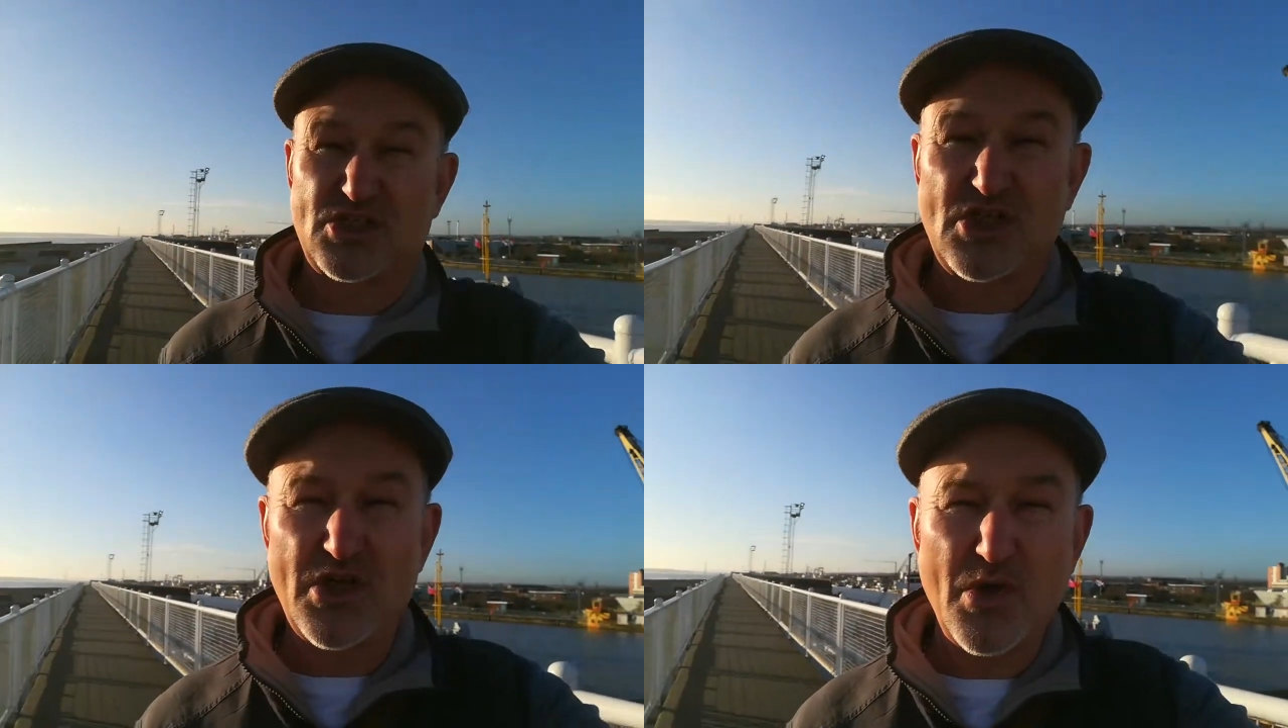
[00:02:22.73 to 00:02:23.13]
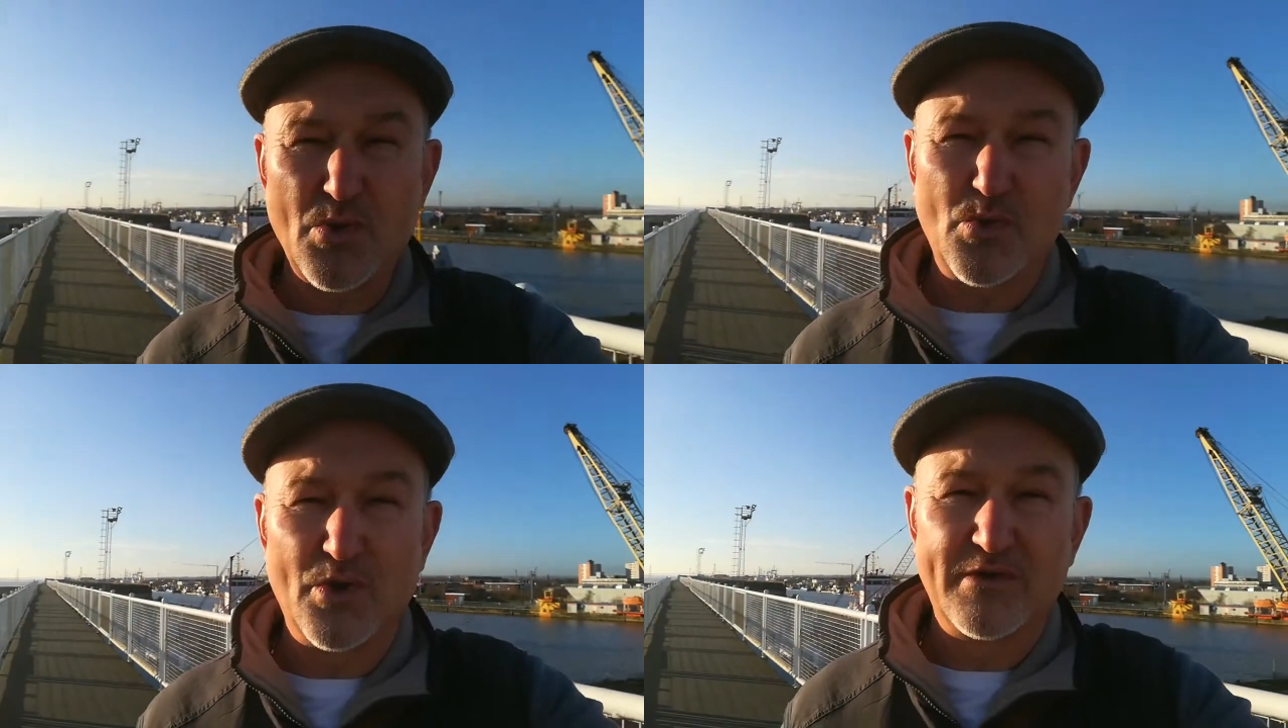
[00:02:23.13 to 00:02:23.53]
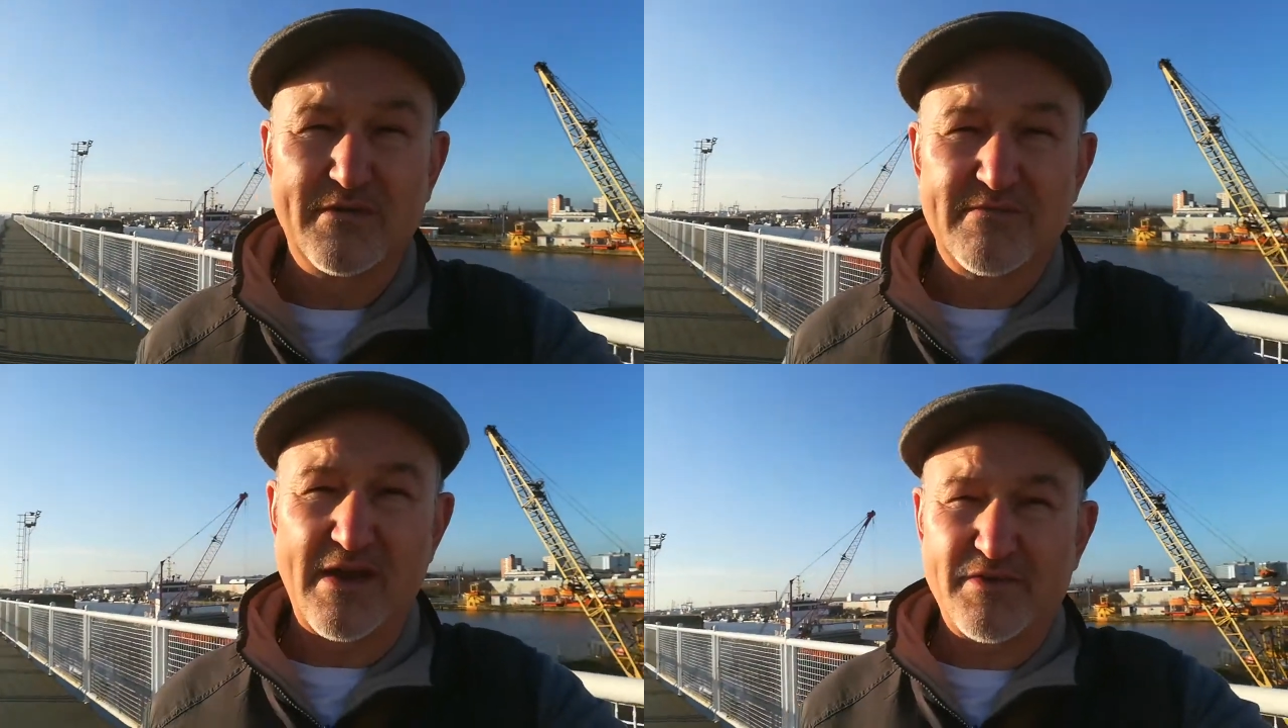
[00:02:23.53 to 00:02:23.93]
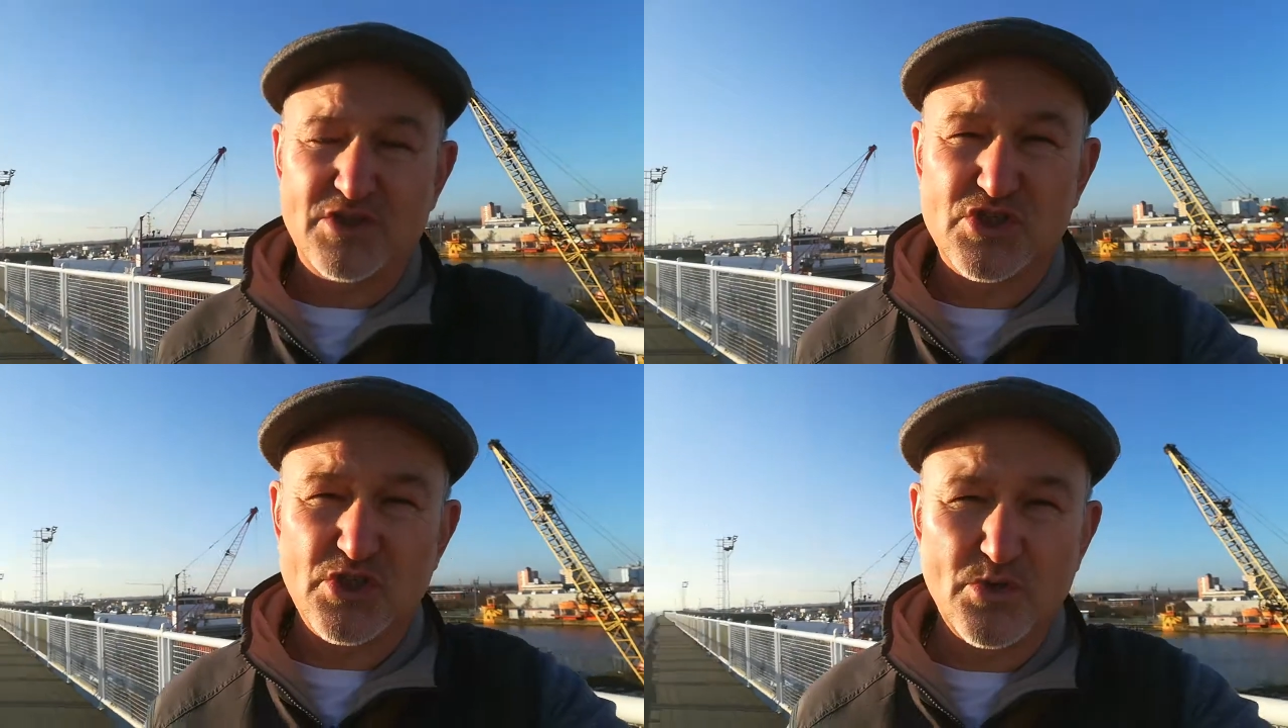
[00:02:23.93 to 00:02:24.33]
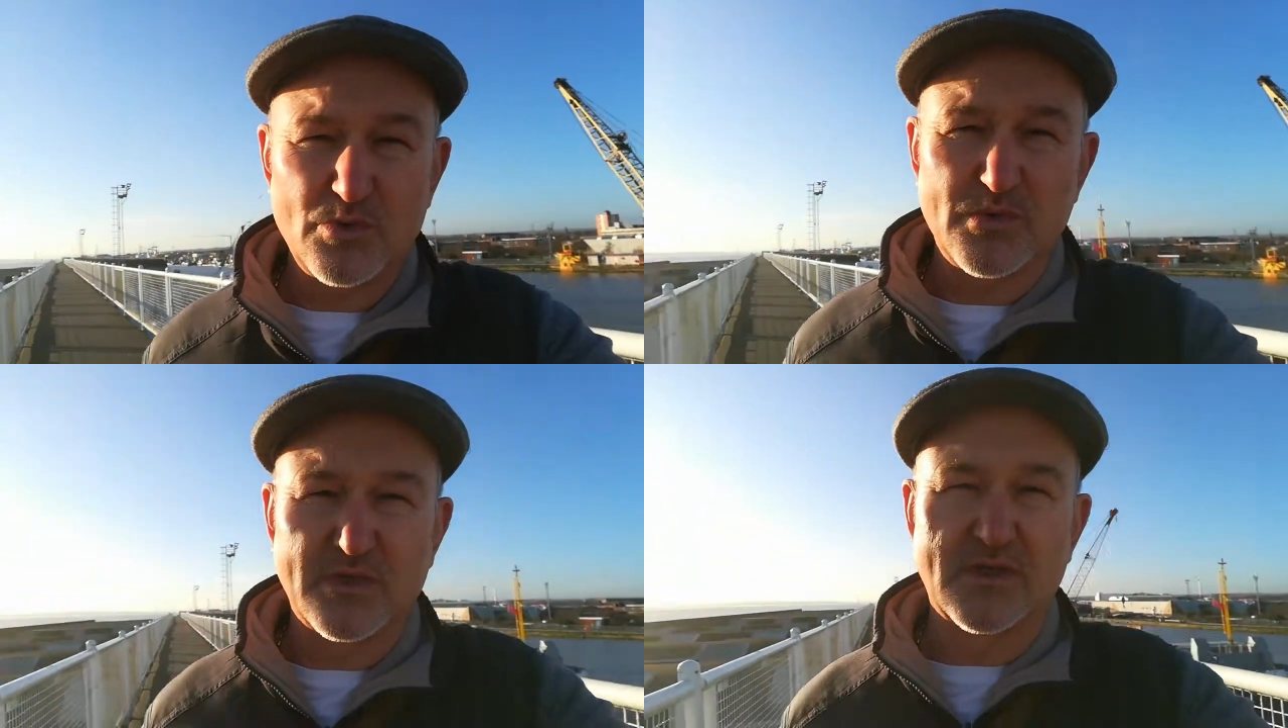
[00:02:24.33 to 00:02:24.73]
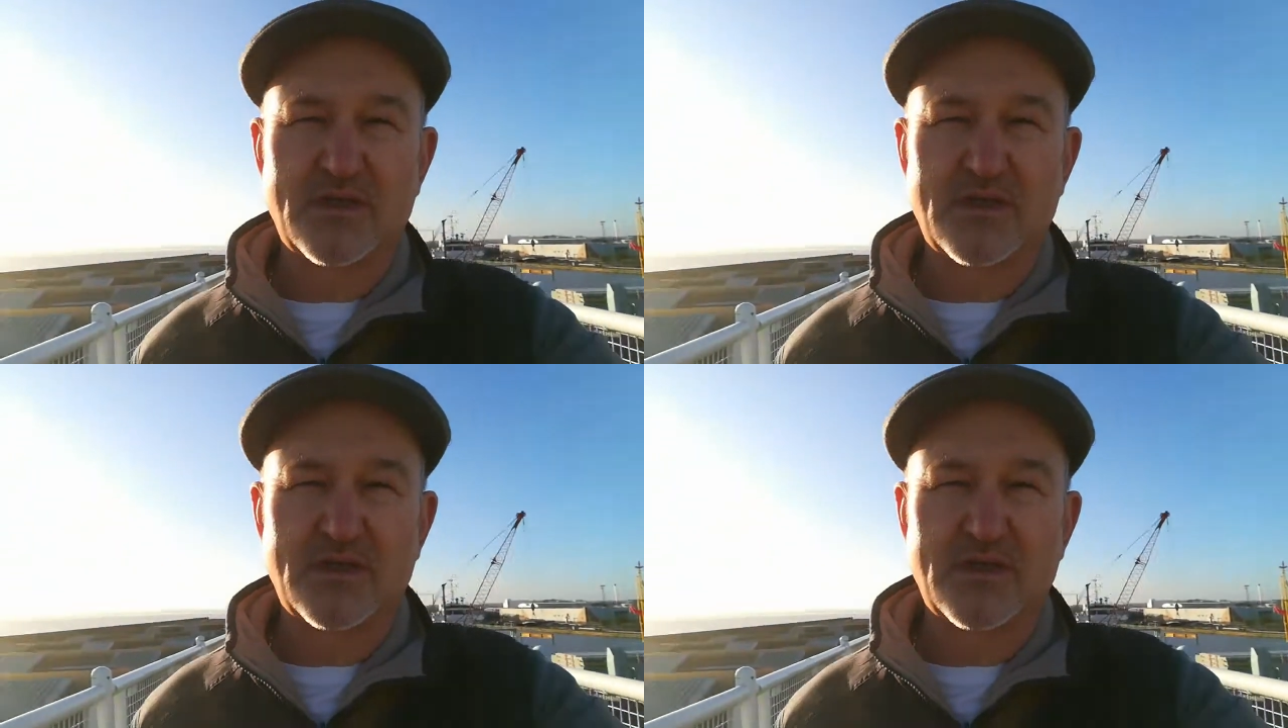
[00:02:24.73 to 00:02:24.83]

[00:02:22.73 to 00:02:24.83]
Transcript: to you very soon.